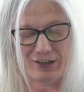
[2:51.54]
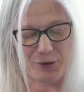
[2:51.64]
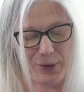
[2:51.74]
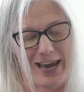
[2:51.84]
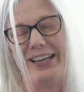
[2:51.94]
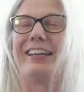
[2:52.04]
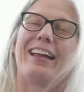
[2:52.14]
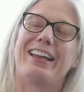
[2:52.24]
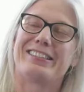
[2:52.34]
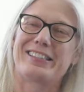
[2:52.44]

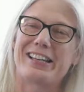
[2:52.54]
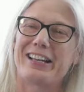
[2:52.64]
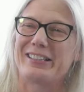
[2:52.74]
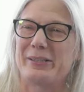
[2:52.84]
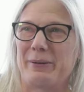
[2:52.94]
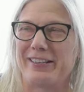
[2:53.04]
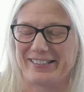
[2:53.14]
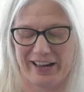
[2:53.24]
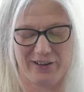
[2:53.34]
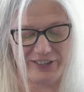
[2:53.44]
cranny, and study
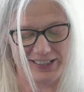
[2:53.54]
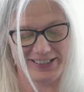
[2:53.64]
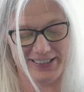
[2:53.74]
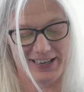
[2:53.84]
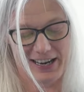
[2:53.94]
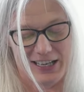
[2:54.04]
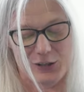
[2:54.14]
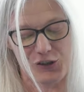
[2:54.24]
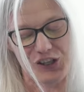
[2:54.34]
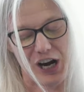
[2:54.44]
space of it,
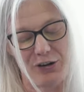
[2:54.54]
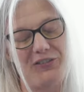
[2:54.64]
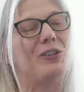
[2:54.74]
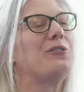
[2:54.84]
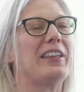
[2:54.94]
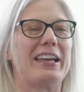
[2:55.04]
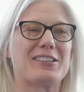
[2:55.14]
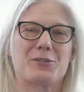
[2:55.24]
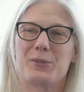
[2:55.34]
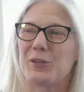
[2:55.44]
you share a few
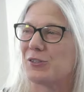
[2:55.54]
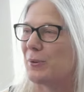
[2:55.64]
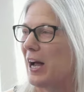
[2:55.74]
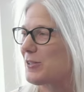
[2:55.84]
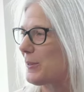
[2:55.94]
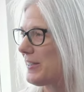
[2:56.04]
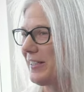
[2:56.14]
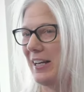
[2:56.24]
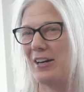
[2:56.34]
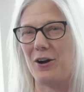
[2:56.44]
things with those graduates
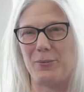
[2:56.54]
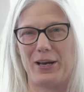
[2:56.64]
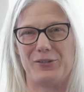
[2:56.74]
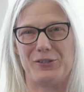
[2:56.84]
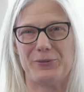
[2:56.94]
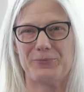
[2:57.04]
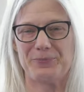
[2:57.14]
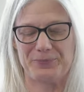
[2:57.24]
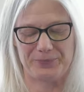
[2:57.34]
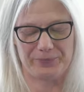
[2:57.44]
sitting around you.
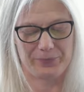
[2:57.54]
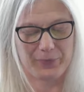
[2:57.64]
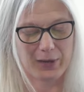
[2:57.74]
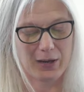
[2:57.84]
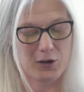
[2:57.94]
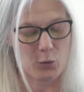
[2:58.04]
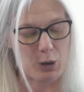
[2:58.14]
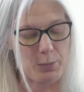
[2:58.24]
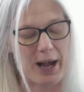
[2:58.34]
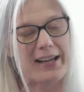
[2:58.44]

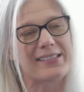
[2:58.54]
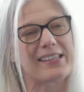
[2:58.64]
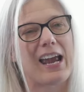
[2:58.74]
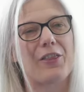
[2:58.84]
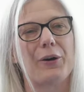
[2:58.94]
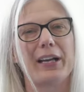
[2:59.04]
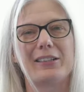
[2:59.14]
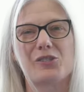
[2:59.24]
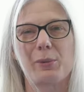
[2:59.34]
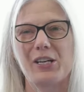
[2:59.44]
What binds together
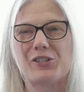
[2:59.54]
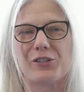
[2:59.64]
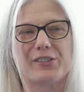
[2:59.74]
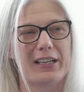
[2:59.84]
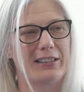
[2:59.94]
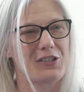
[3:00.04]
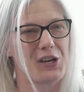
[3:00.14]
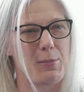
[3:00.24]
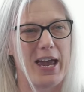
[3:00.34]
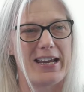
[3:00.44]
English majors, English
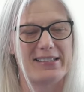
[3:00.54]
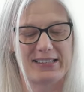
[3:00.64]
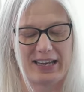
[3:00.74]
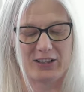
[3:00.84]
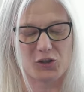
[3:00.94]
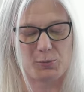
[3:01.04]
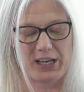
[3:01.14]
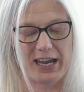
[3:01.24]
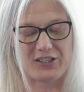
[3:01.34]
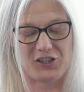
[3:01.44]
MAs, and English
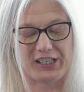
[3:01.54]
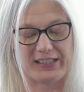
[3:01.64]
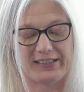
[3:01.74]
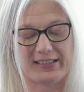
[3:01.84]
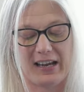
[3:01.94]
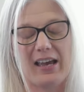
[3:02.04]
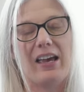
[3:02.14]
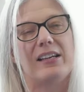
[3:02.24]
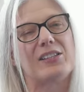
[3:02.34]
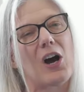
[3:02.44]
PhDs is